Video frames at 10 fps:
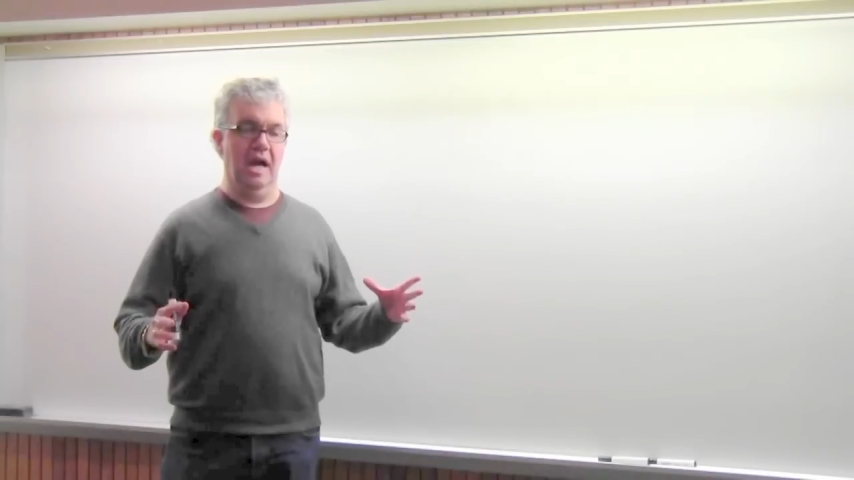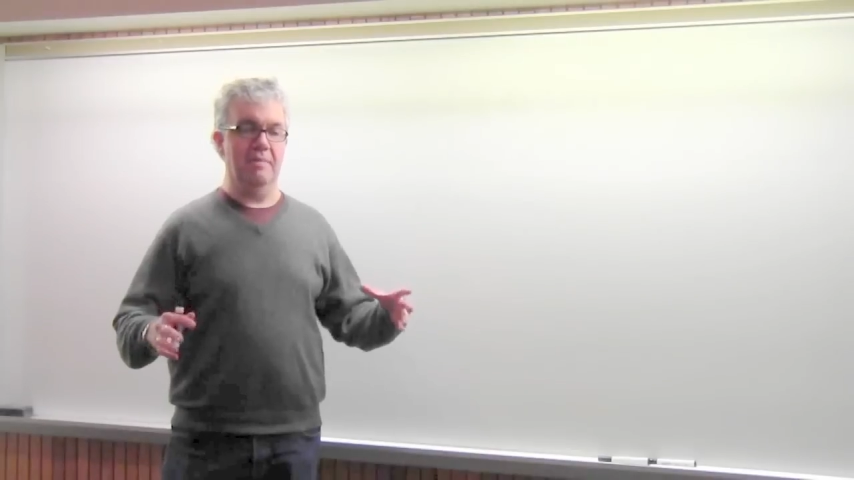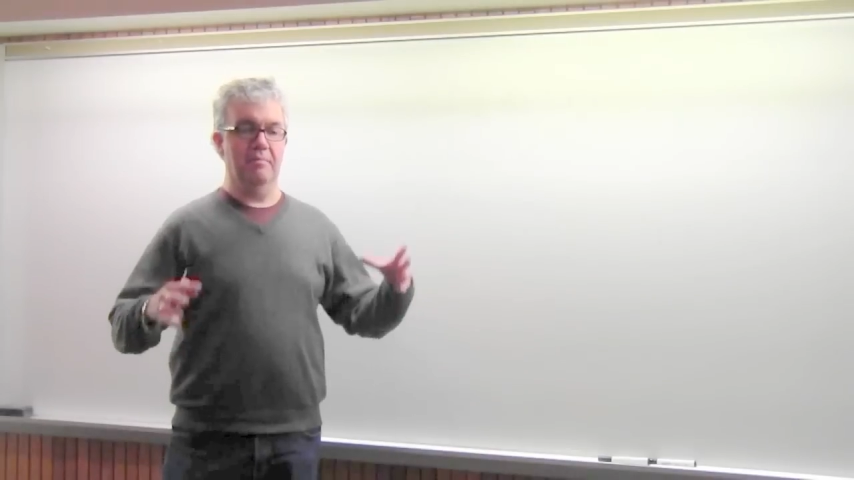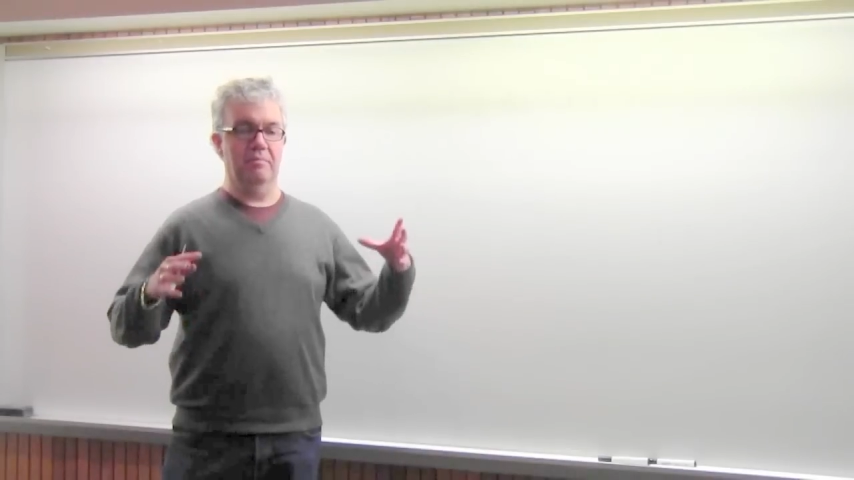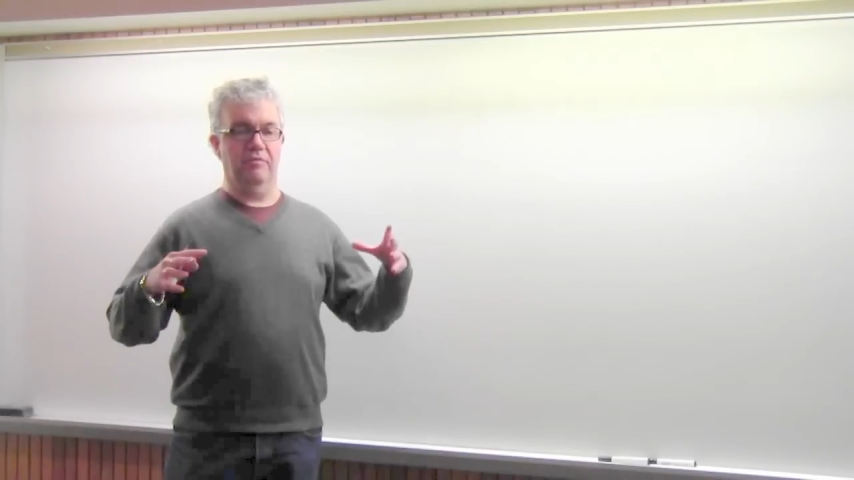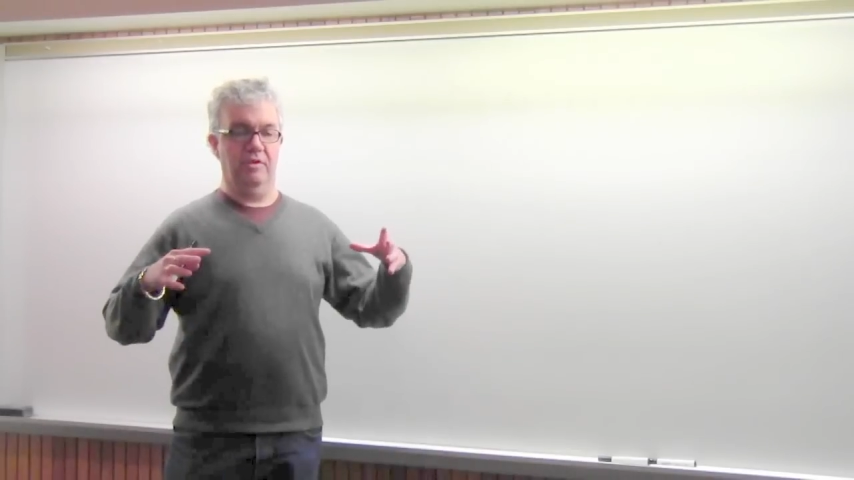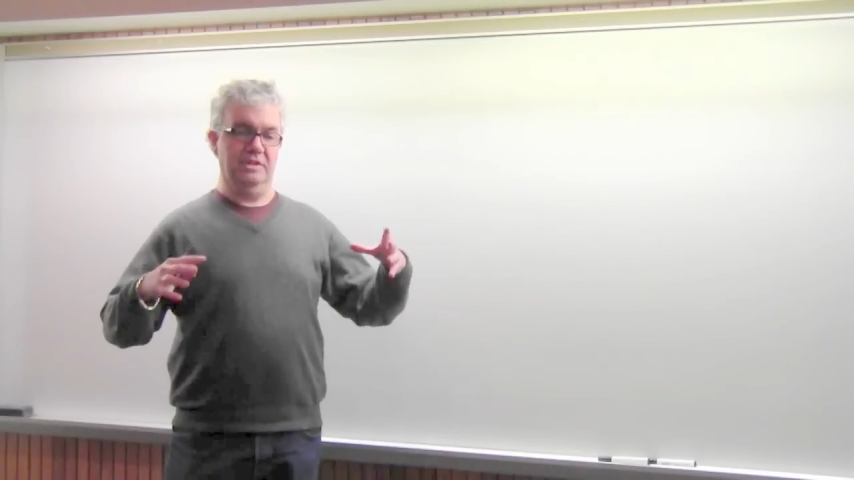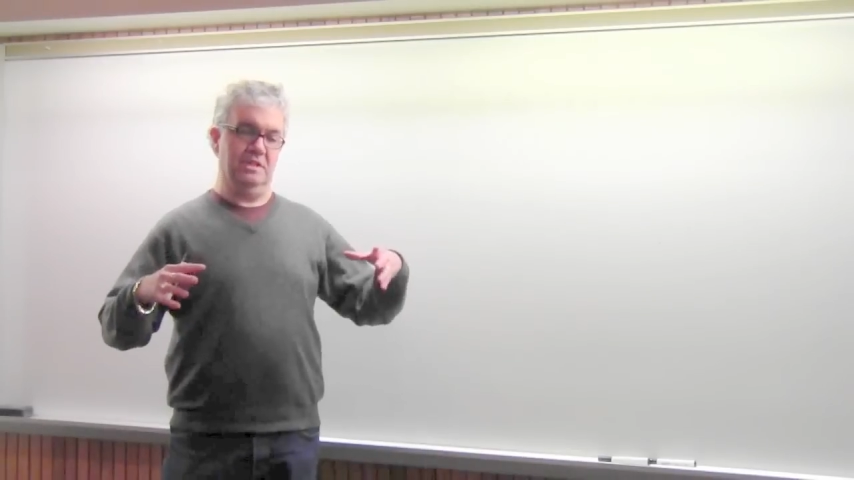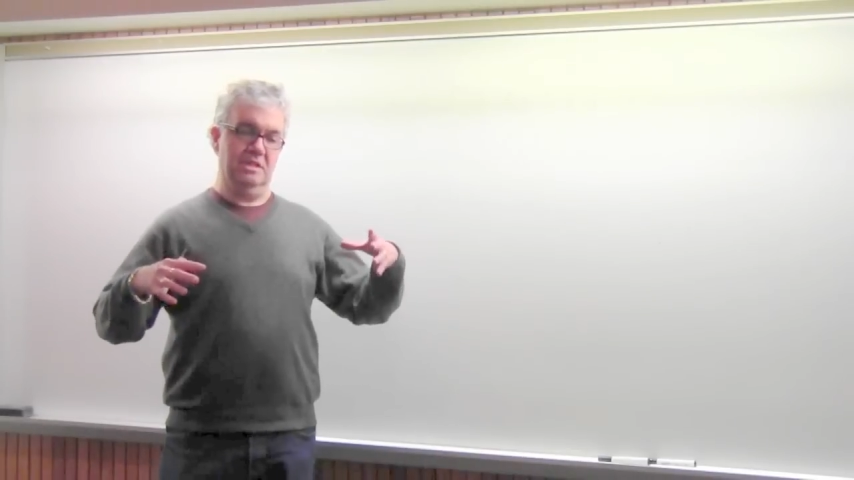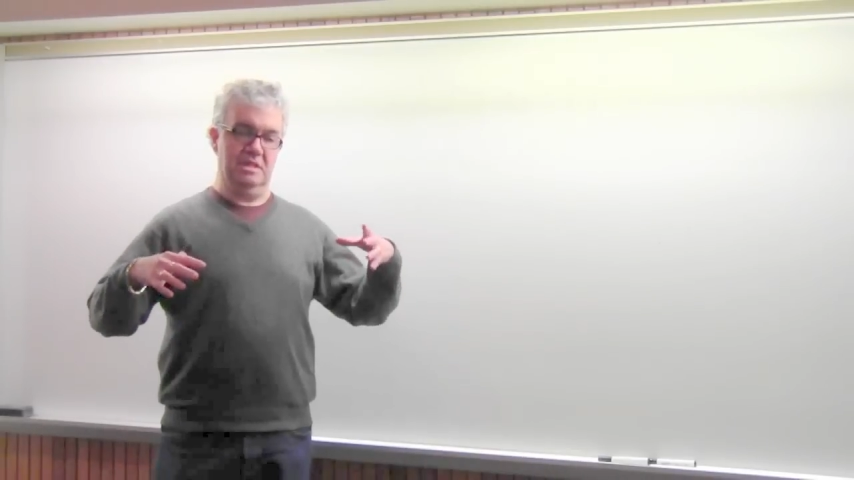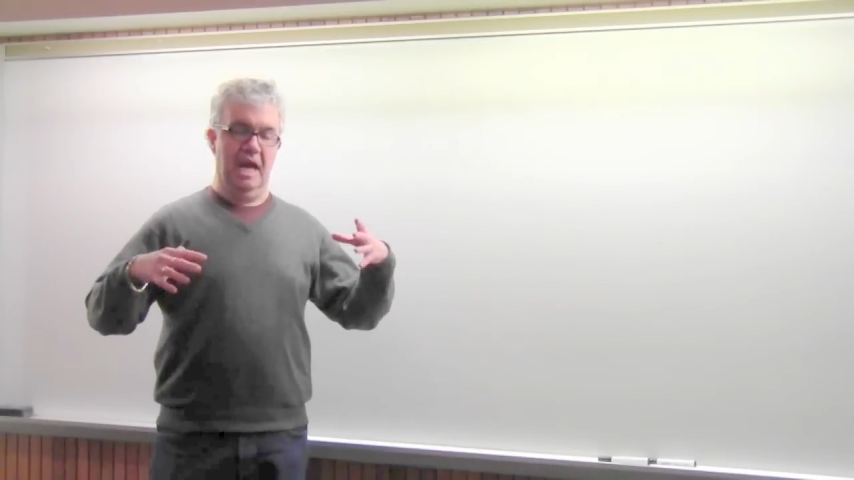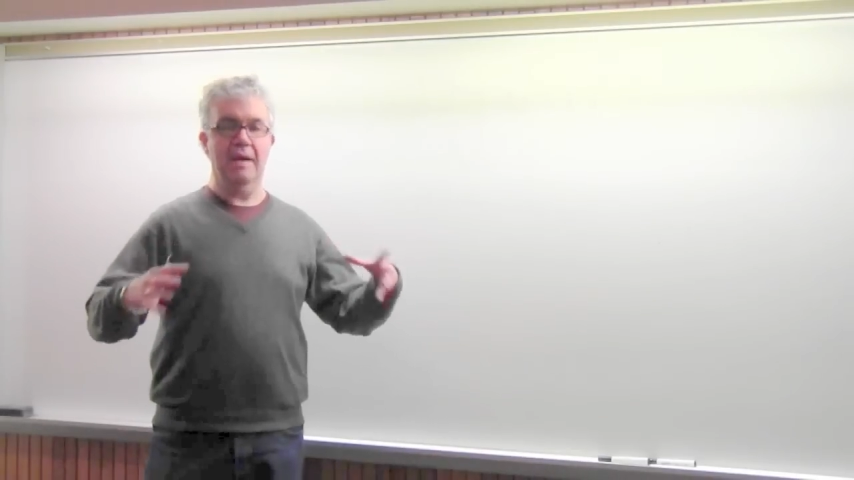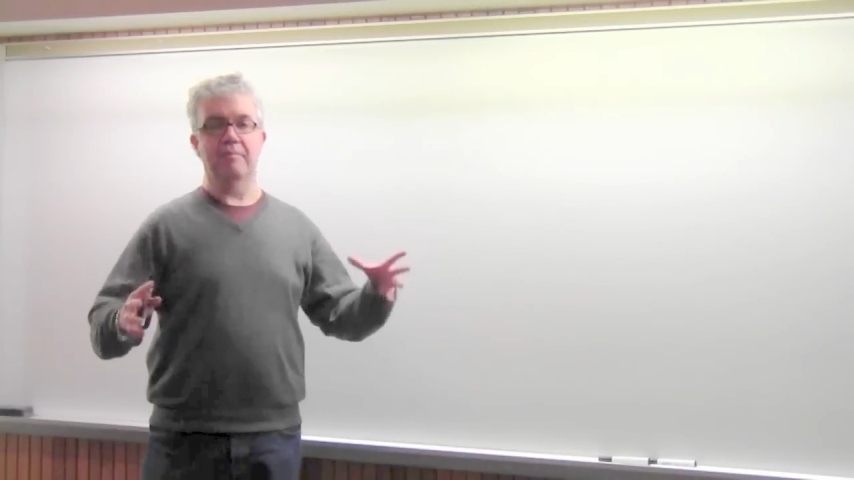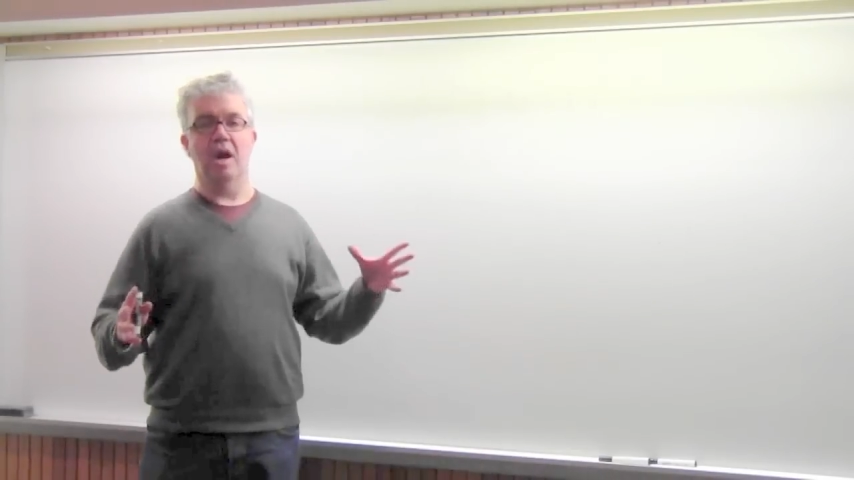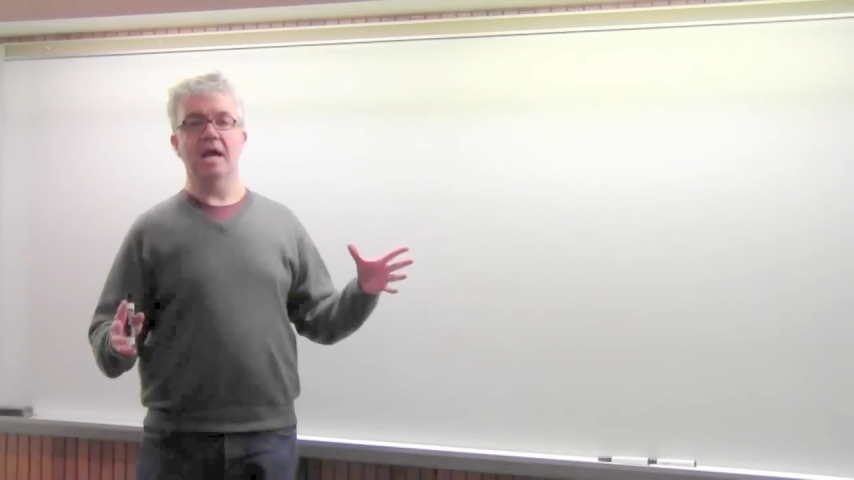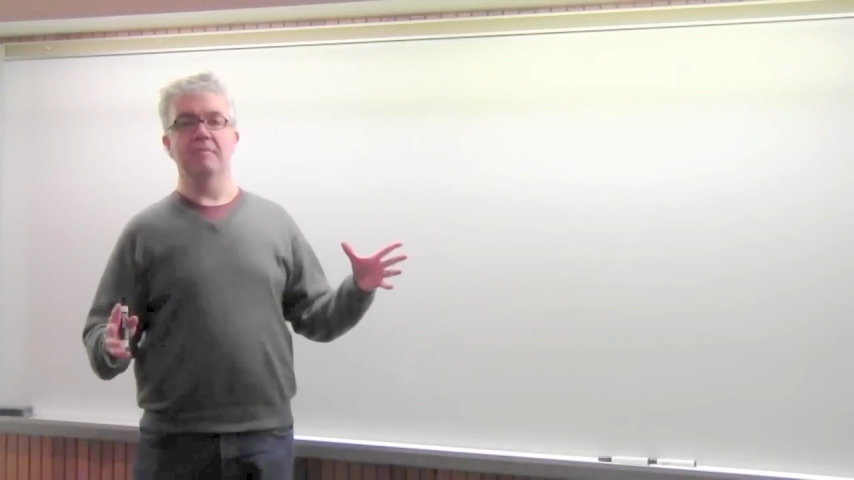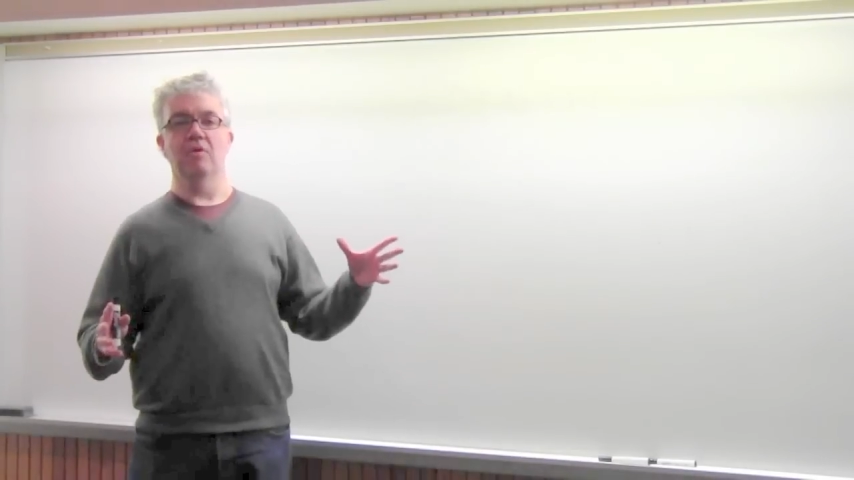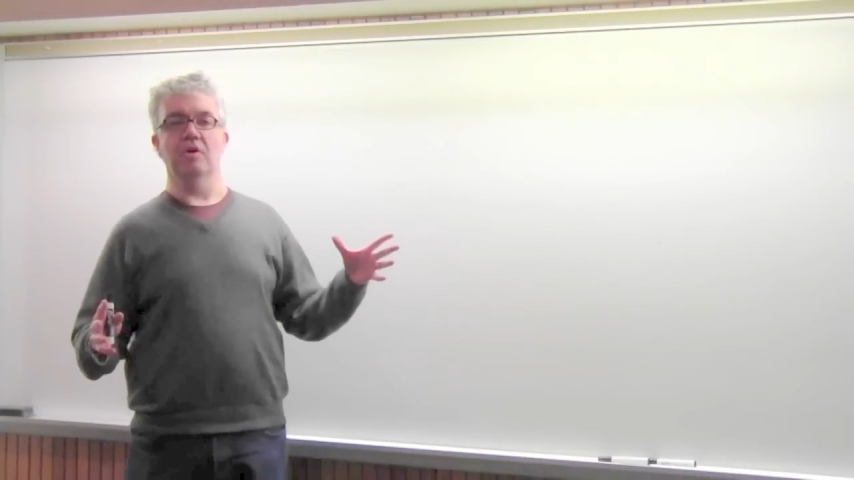I'm, for instance, I'm Brian